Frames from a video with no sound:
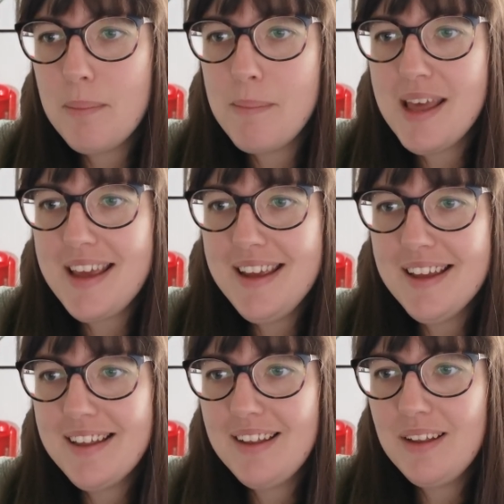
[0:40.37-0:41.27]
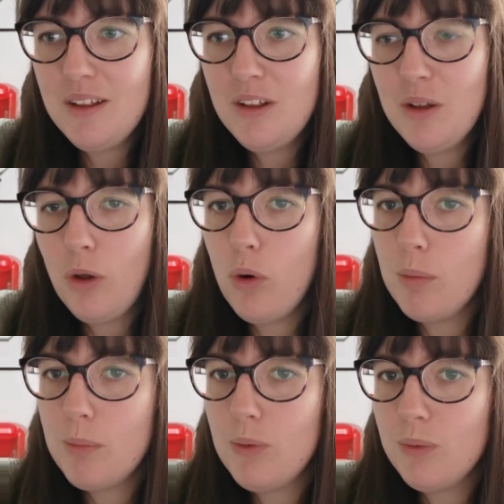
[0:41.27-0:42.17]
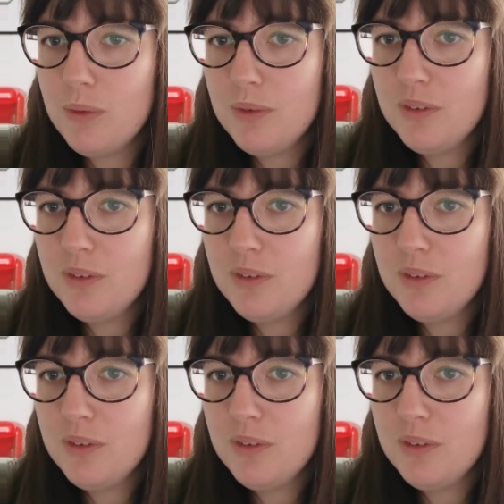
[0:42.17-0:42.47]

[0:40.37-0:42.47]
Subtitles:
mais comment?